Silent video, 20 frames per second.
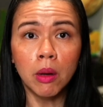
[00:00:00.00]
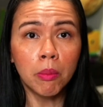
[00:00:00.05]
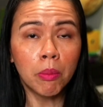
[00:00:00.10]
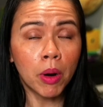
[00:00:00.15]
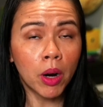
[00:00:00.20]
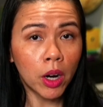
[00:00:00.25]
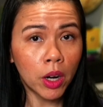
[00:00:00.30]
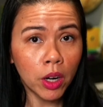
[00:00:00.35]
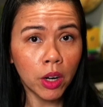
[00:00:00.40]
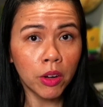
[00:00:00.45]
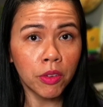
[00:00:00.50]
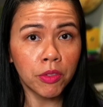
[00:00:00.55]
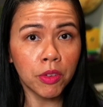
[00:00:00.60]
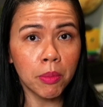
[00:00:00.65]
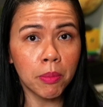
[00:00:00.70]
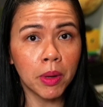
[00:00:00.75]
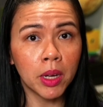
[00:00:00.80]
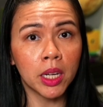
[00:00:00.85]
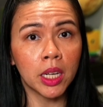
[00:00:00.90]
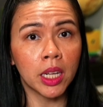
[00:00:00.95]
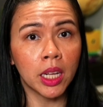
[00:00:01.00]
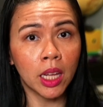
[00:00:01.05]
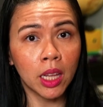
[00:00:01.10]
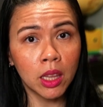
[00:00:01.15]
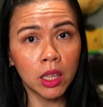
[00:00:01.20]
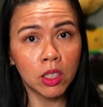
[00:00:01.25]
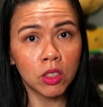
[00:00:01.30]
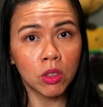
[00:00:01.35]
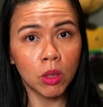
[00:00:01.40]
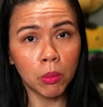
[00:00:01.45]
part of your money
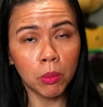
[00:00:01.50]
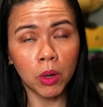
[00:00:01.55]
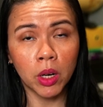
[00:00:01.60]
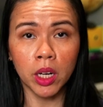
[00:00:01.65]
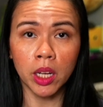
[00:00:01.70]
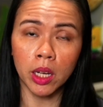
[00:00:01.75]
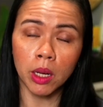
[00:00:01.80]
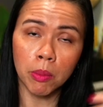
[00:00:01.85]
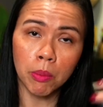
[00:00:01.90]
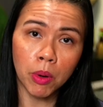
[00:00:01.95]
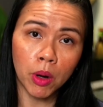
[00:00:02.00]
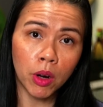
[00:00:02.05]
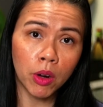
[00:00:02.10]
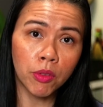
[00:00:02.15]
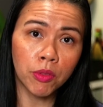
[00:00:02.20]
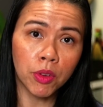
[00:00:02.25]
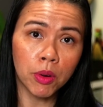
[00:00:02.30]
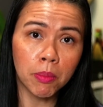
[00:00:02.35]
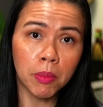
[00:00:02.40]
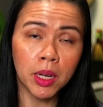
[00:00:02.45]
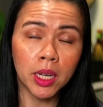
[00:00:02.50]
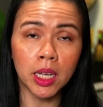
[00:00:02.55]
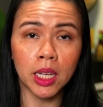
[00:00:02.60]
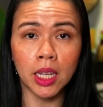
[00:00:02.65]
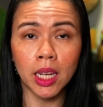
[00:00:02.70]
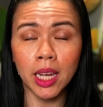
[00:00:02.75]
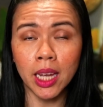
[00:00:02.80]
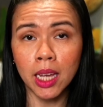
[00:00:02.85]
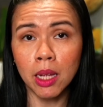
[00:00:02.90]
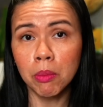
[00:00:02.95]
in the stock market and part of your
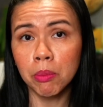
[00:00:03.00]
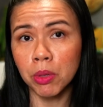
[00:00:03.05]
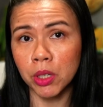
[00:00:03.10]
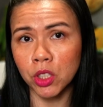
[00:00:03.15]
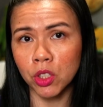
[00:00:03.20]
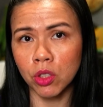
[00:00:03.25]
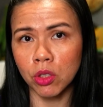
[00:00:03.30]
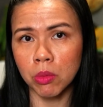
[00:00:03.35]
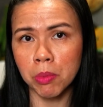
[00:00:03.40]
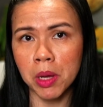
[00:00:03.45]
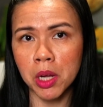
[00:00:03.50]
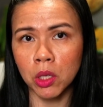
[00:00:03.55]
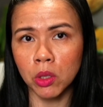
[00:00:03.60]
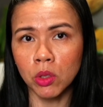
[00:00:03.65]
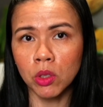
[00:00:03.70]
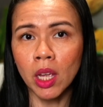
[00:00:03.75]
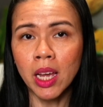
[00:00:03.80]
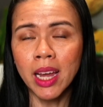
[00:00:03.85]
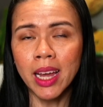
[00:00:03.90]
money in precious metals